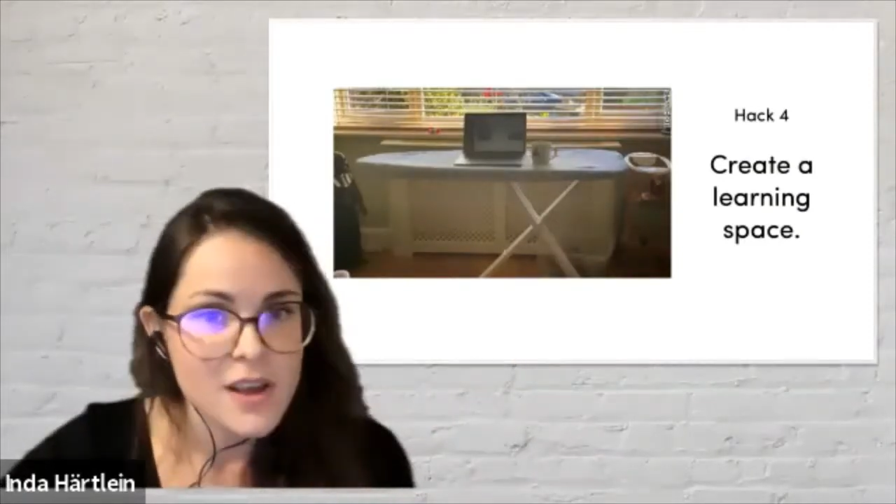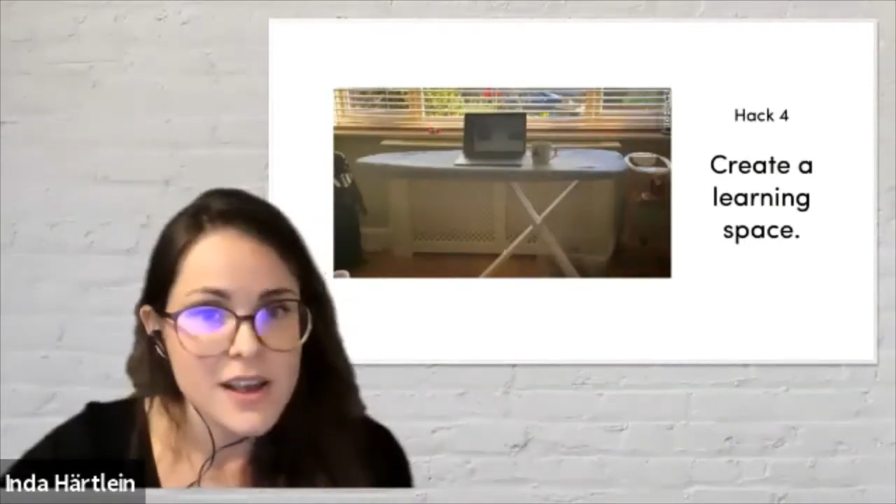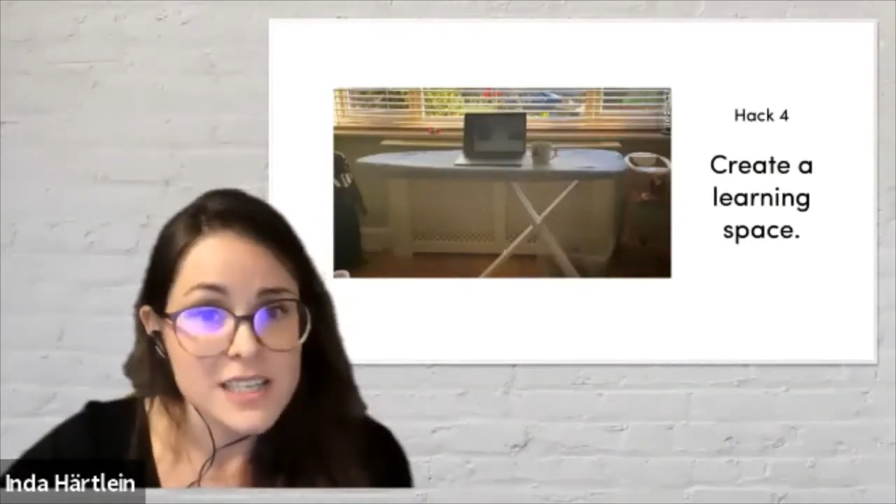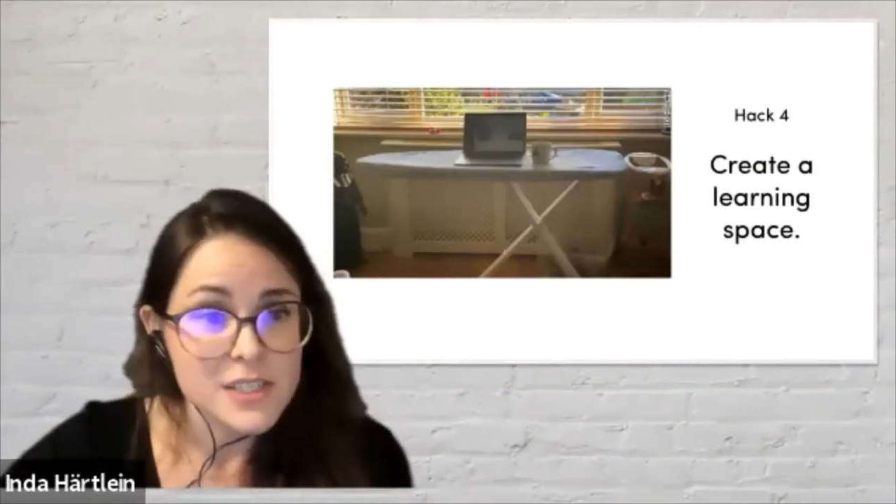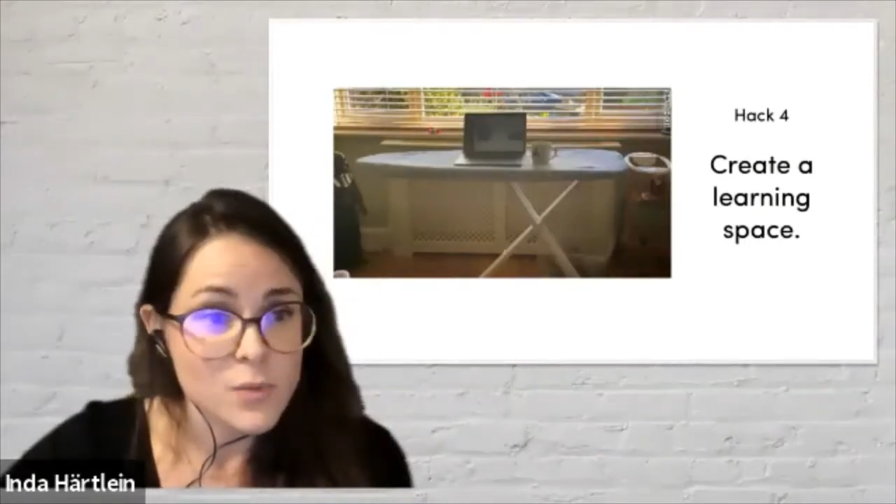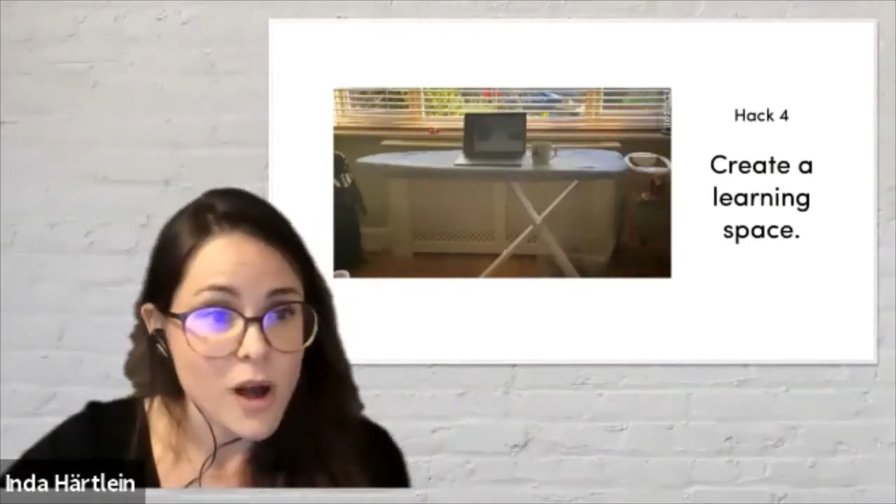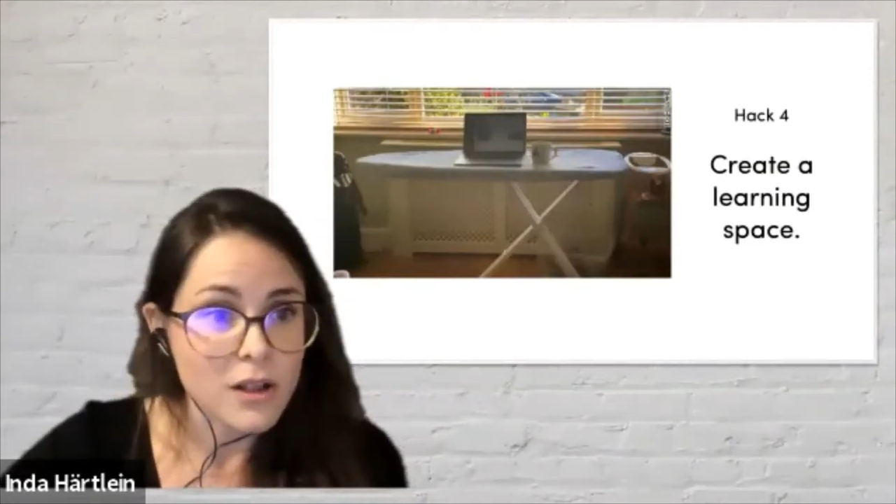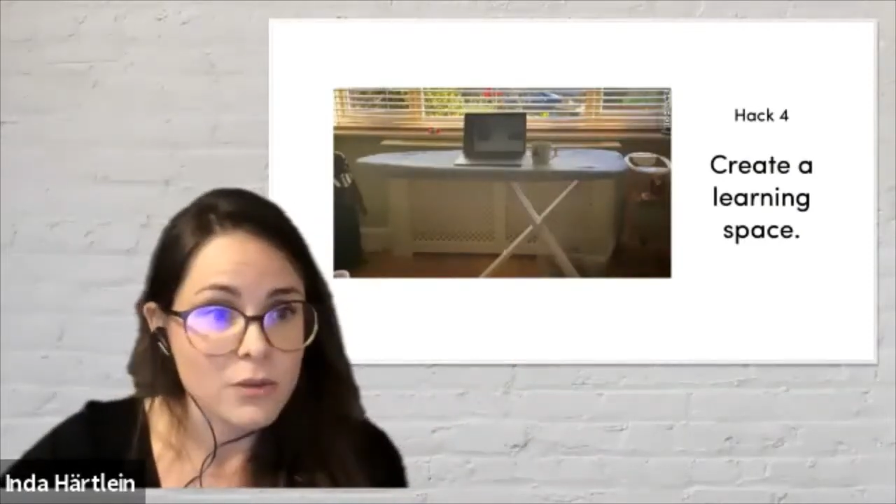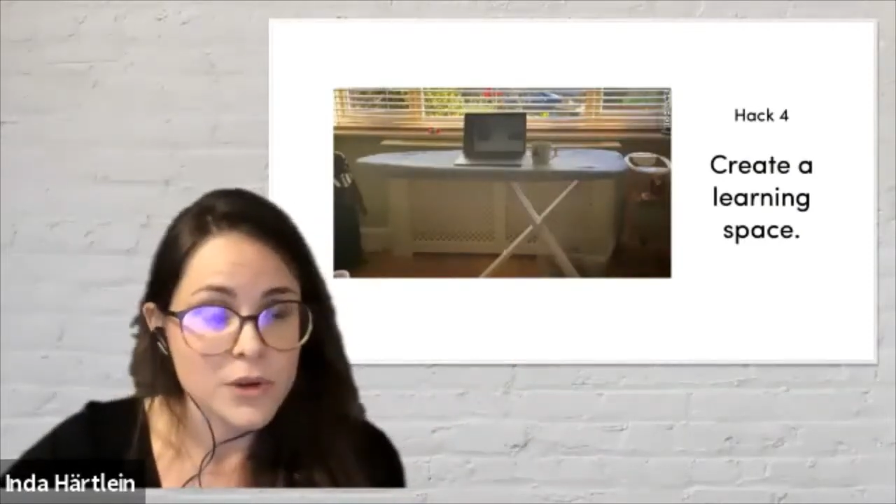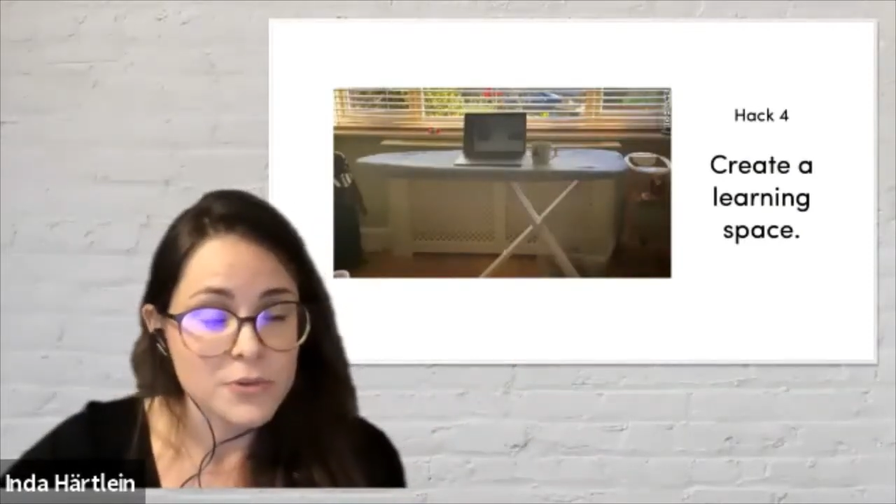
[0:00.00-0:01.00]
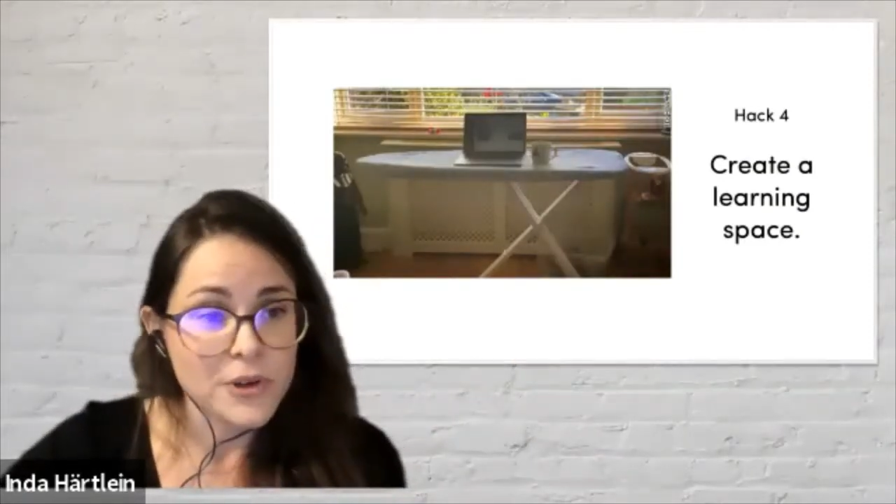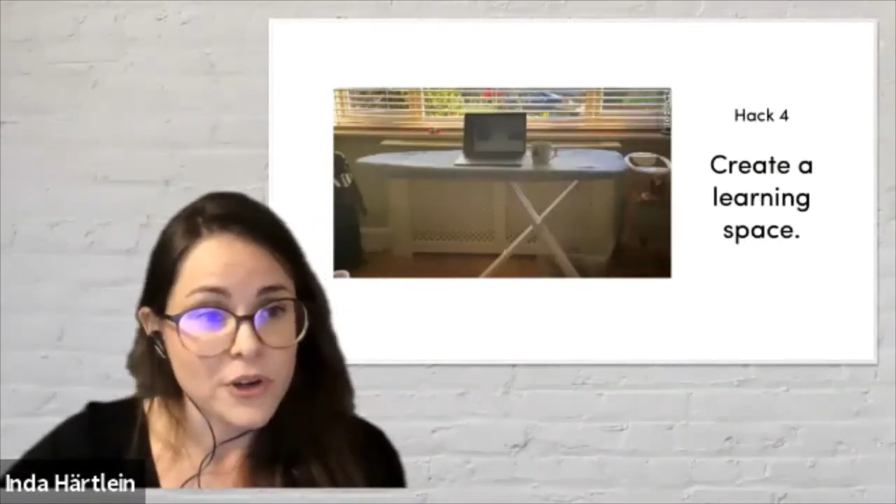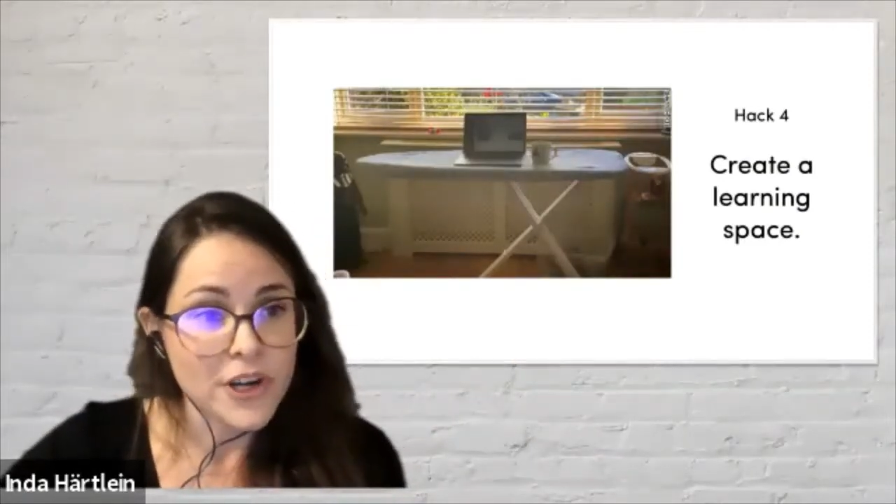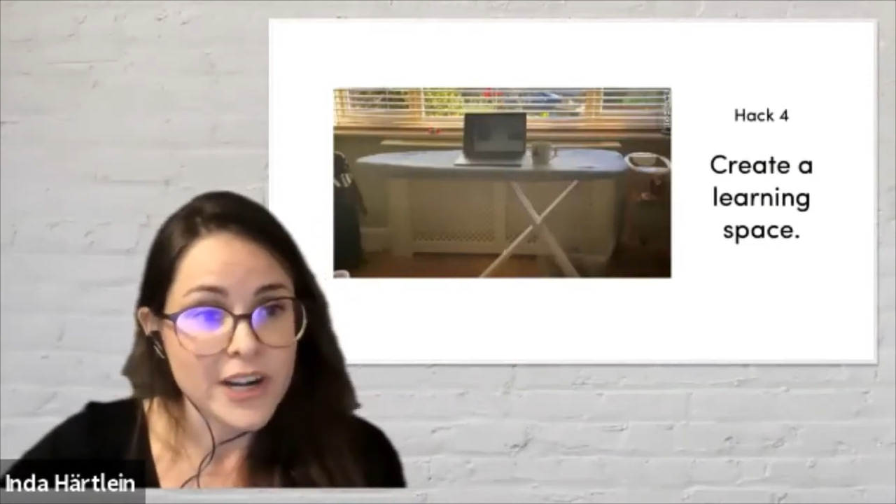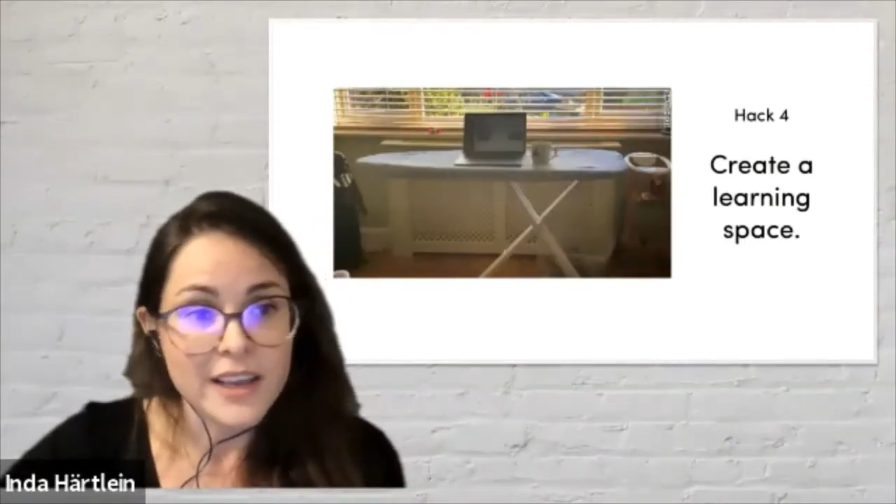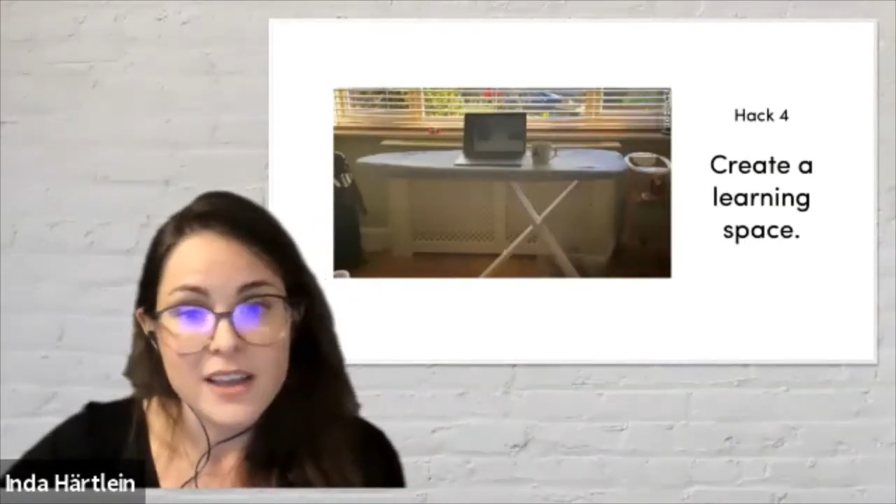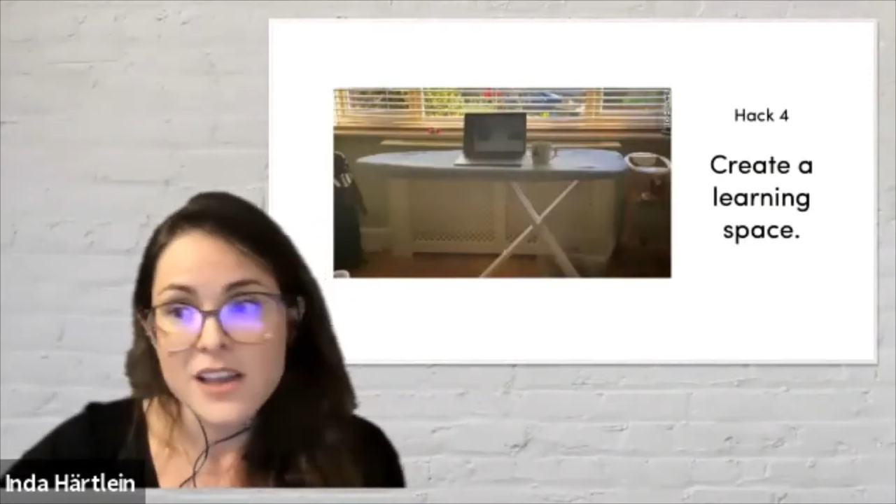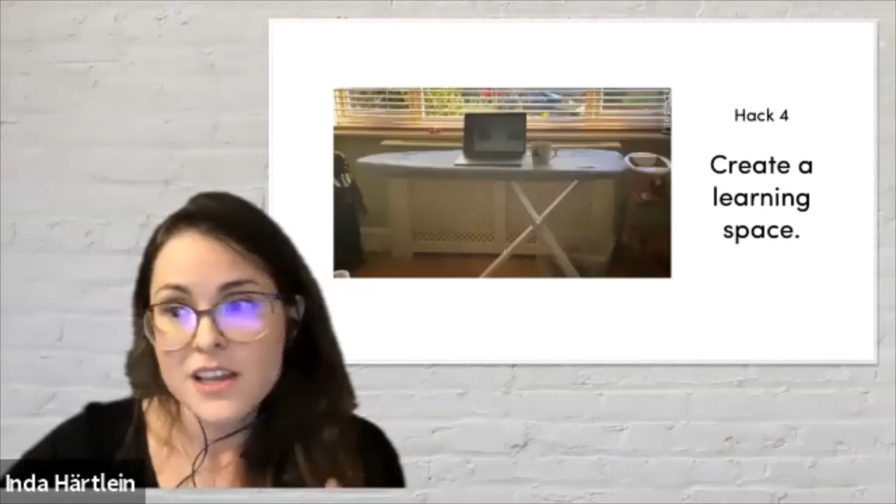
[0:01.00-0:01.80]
as well when we're learning